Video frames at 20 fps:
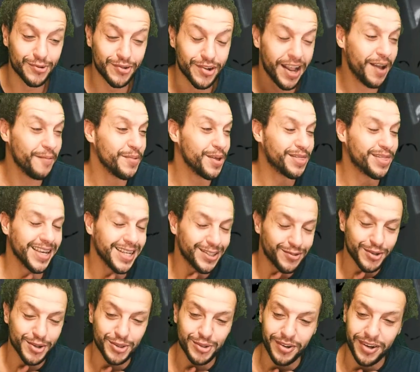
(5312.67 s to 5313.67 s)
Tsunami,
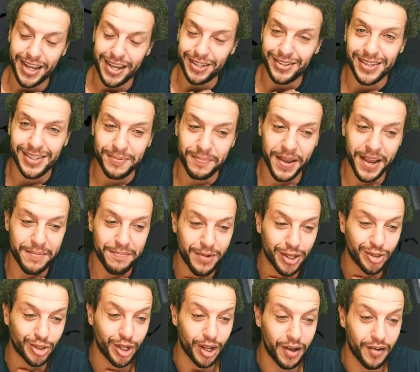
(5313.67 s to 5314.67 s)
thanks for your donations, man.
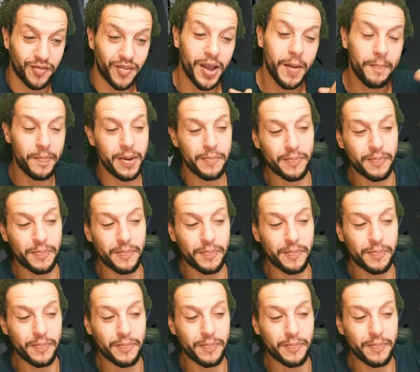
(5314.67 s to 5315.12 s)
Much love.